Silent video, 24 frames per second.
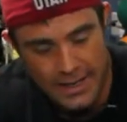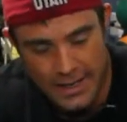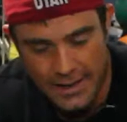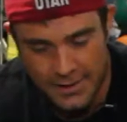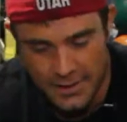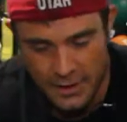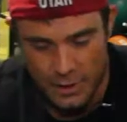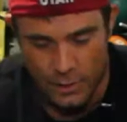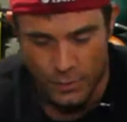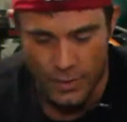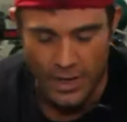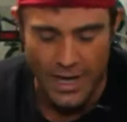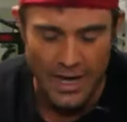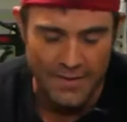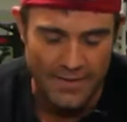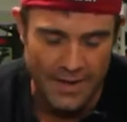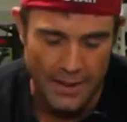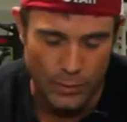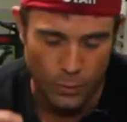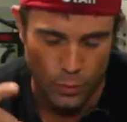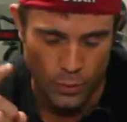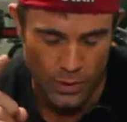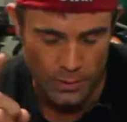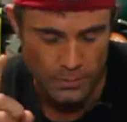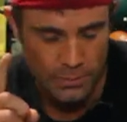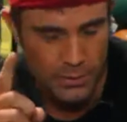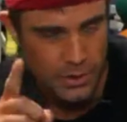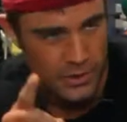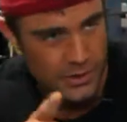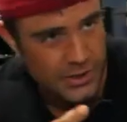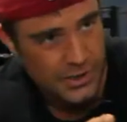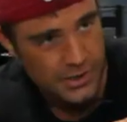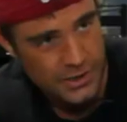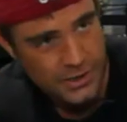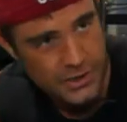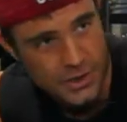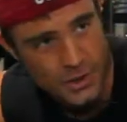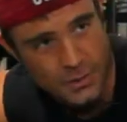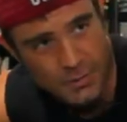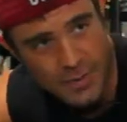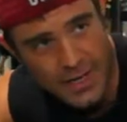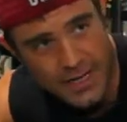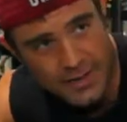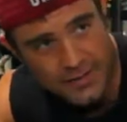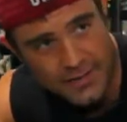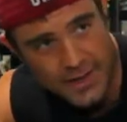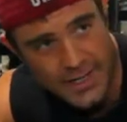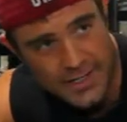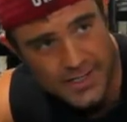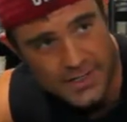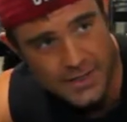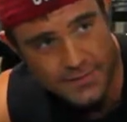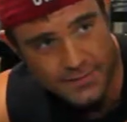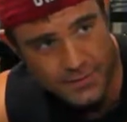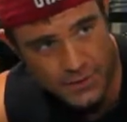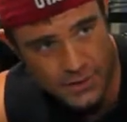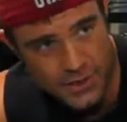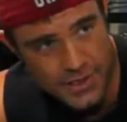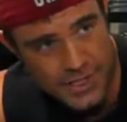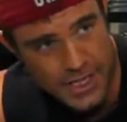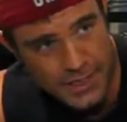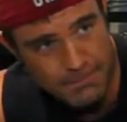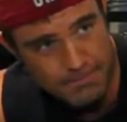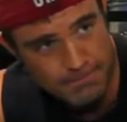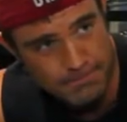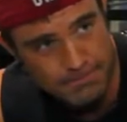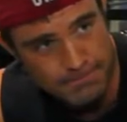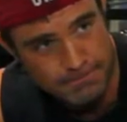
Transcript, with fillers: You know what? I've had one person that took my advice the first time.